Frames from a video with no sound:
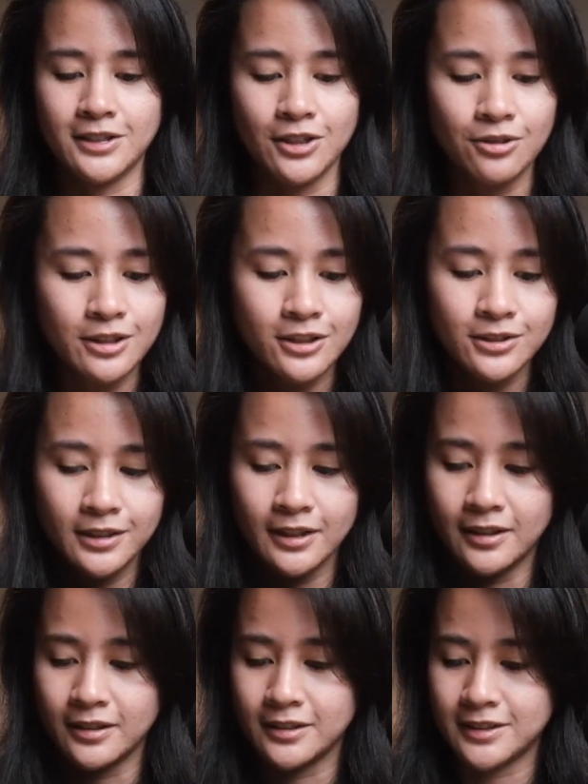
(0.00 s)
Let's go on to
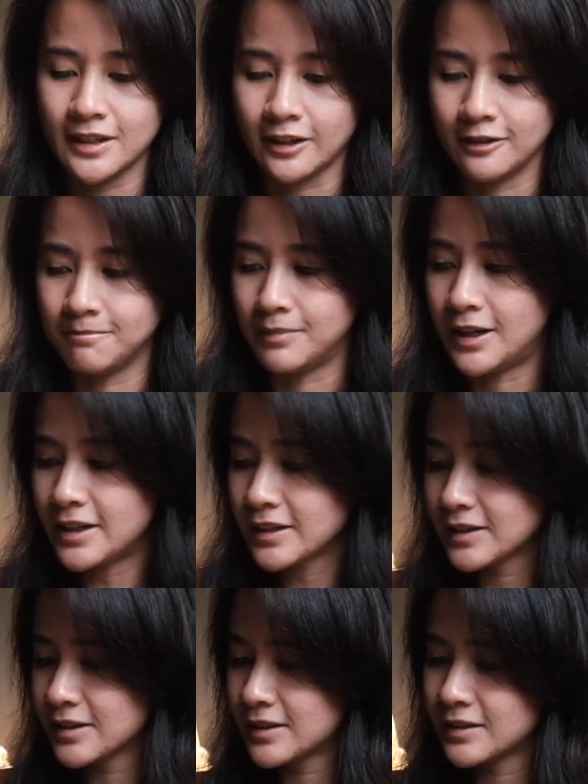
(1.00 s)
their second
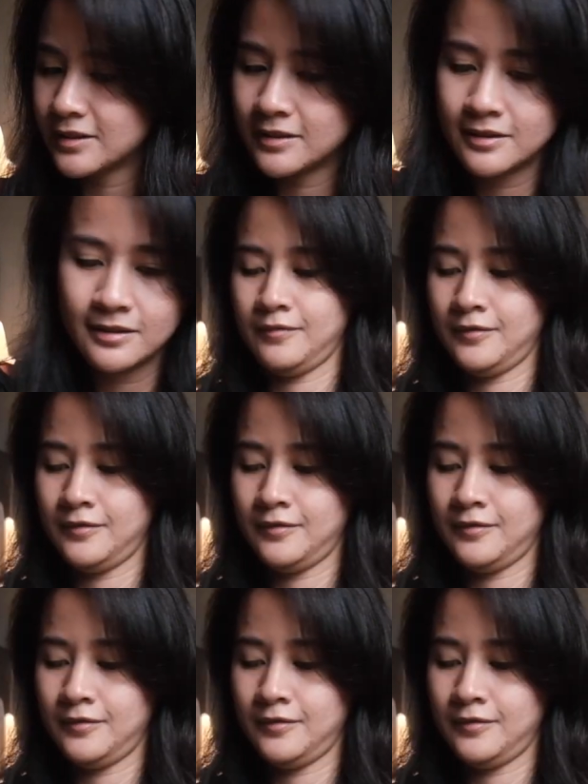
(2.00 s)
box.